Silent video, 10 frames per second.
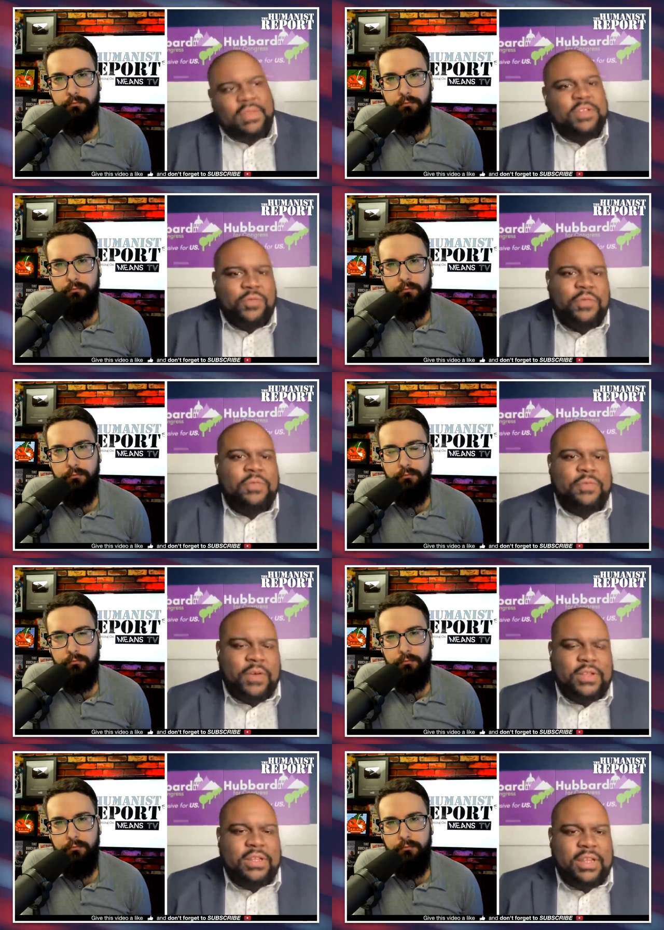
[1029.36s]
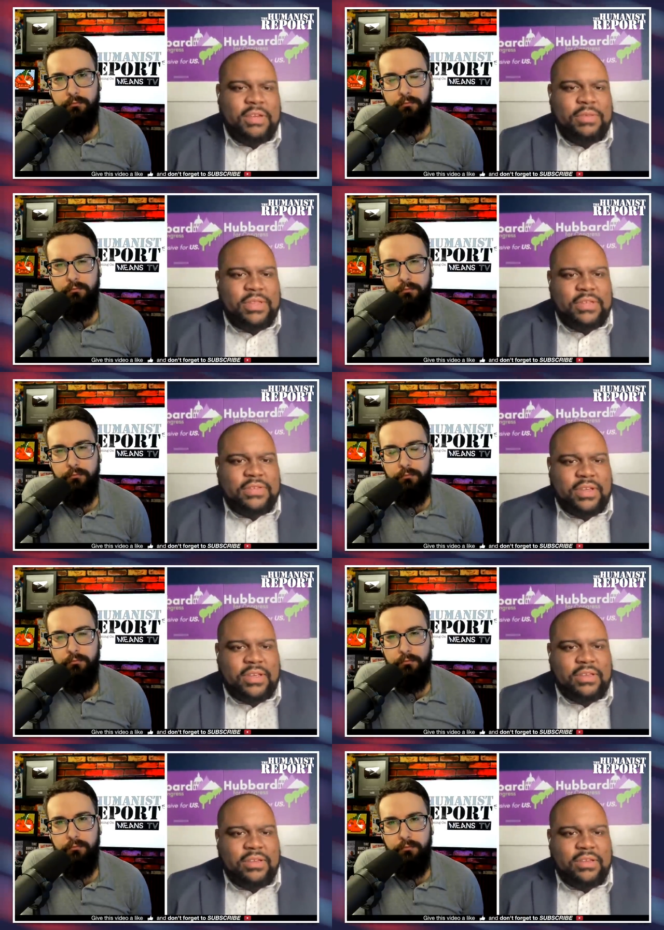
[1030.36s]
Speaker 1: Let's fall in line with this
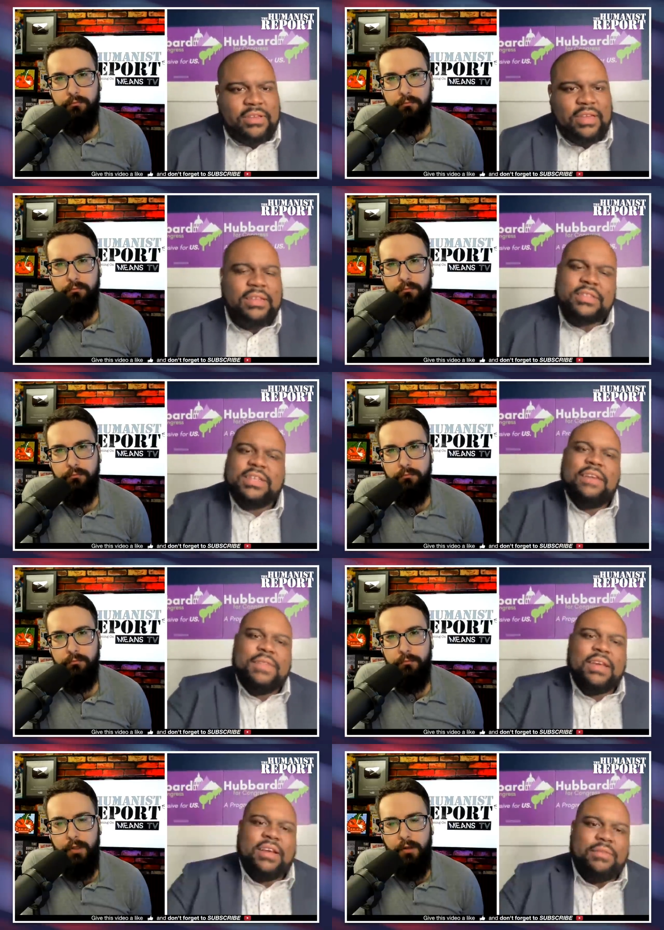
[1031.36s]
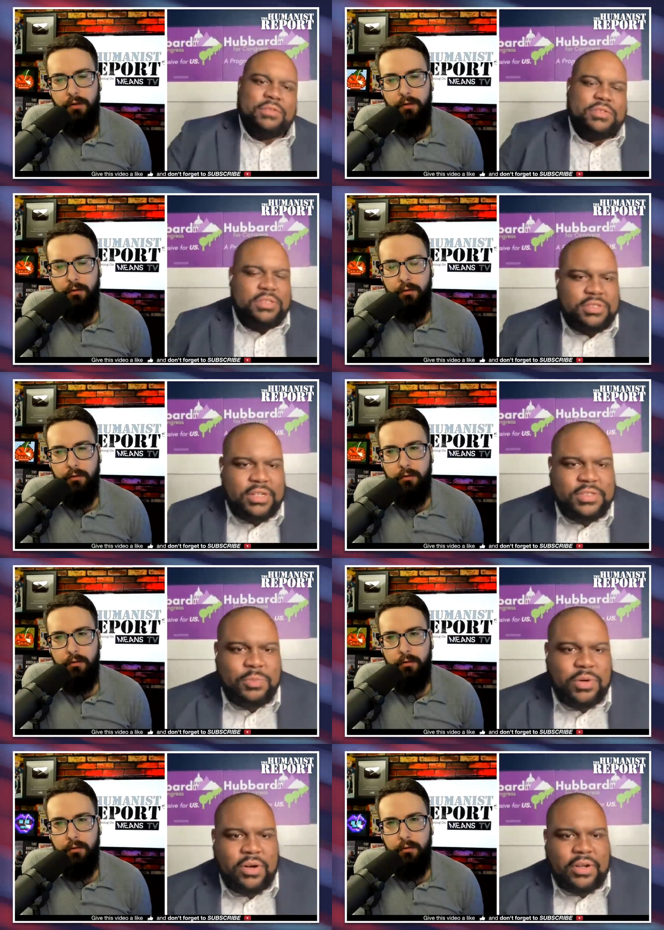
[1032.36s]
guy. And let's have that conversation
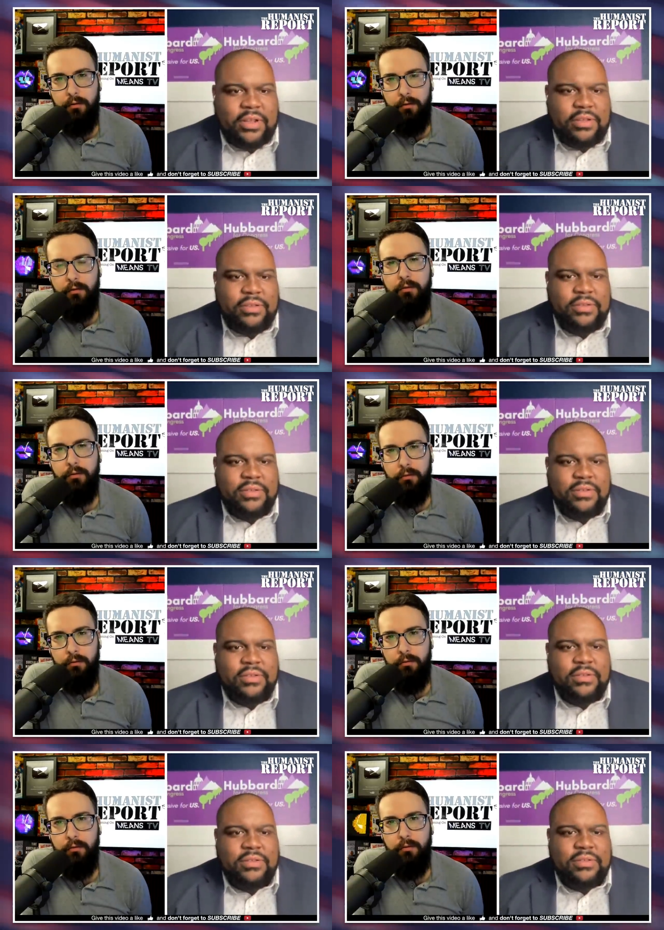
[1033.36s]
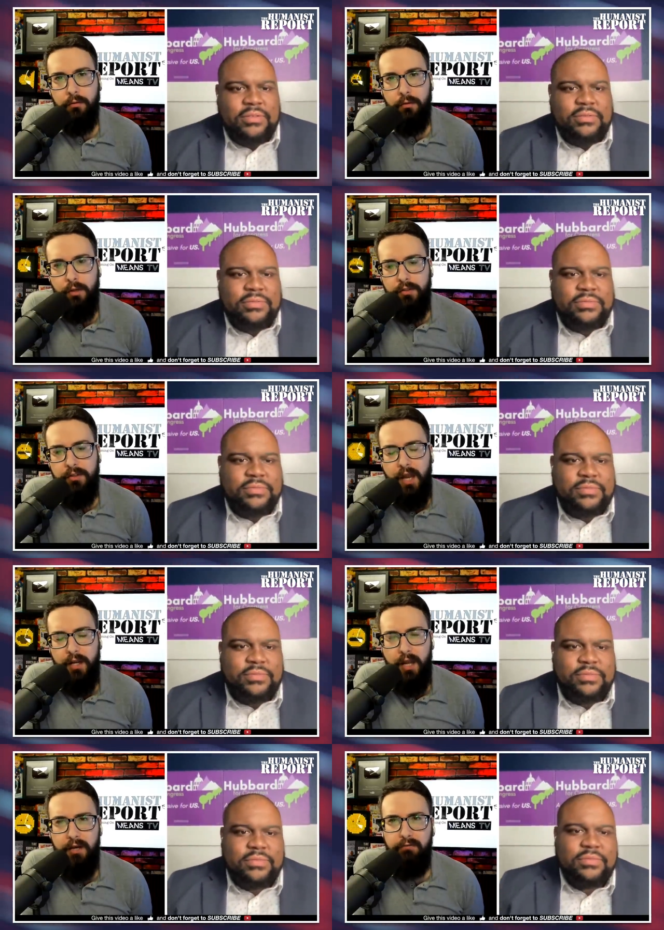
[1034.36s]
as a party. See,
Speaker 2: I
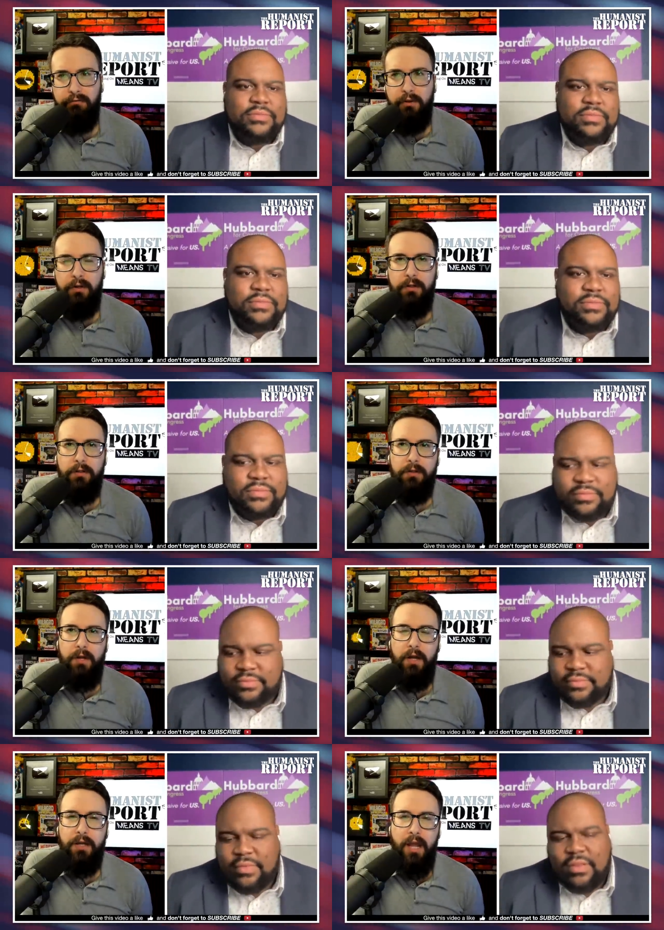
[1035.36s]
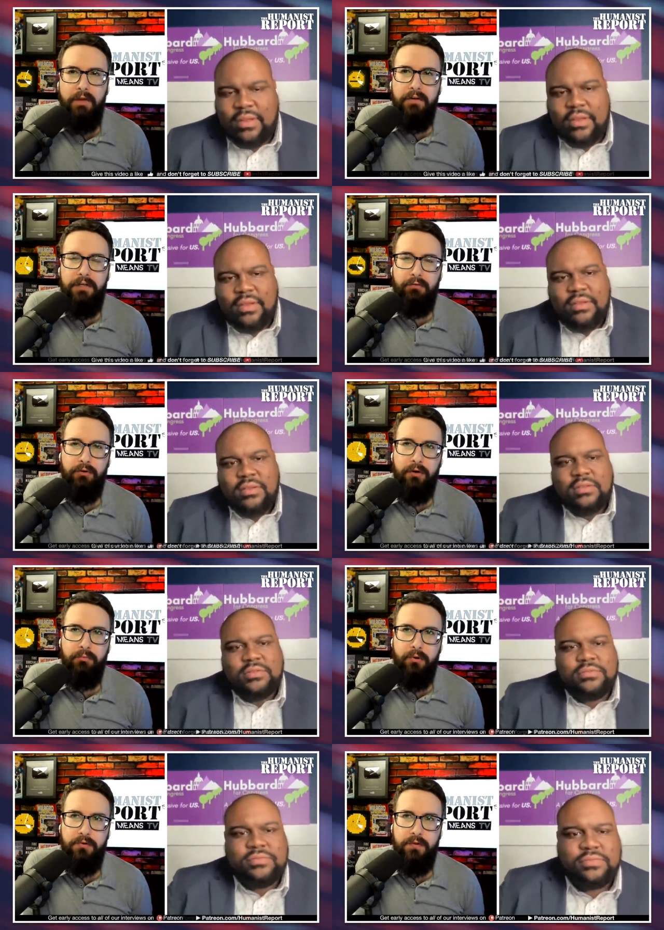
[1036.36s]
kind of feel I have a different
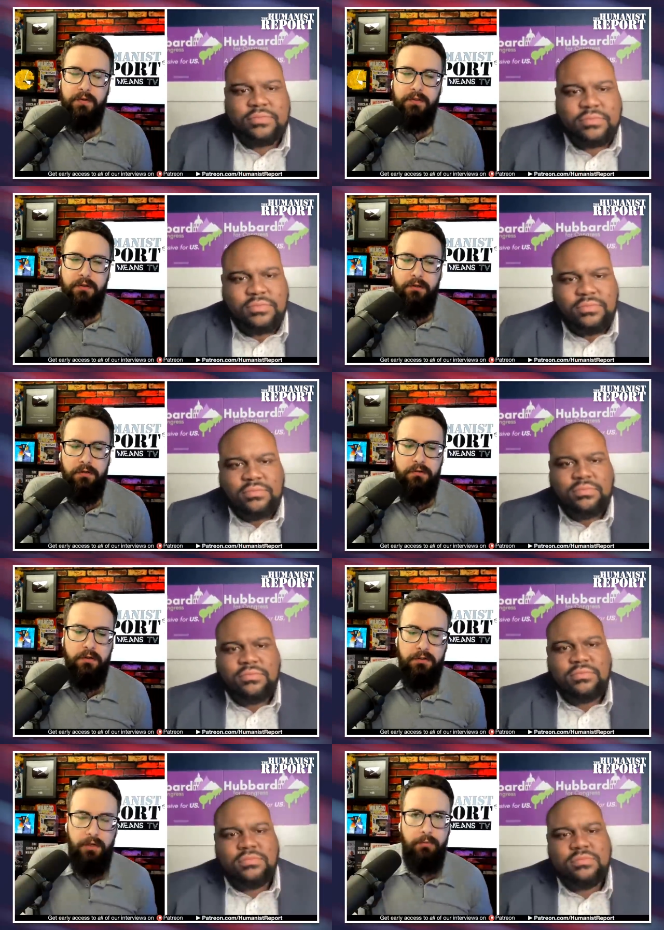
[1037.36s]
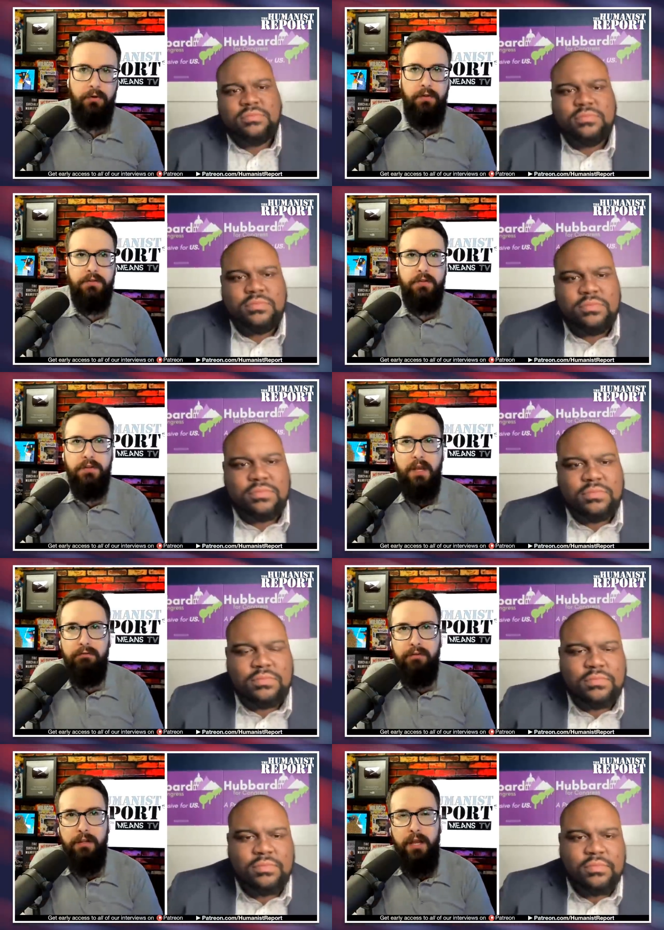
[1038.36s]
approach to this, and you can tell me your thoughts on this. I
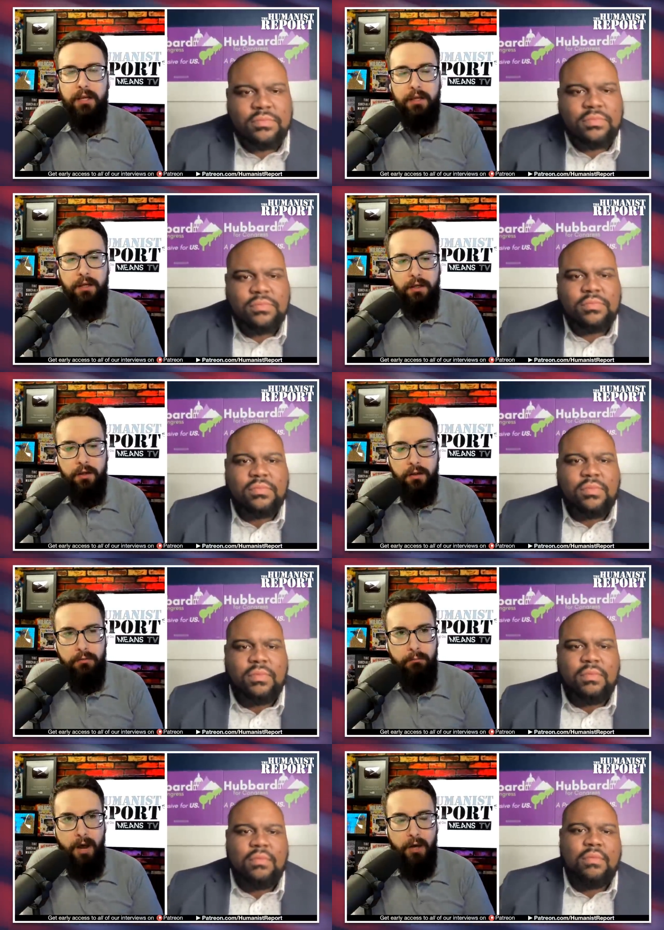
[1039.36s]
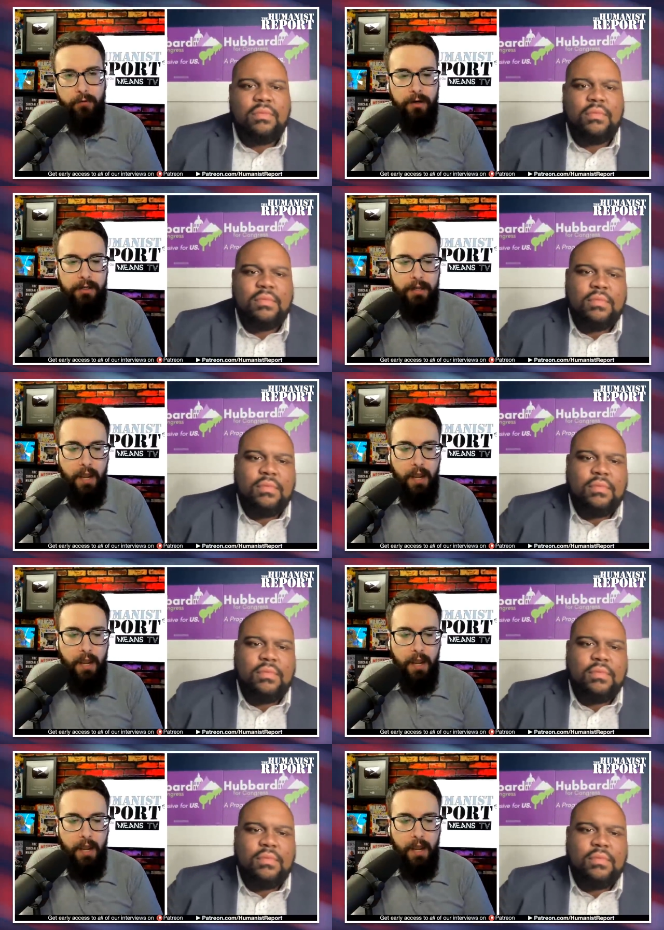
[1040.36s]
feel like the moderate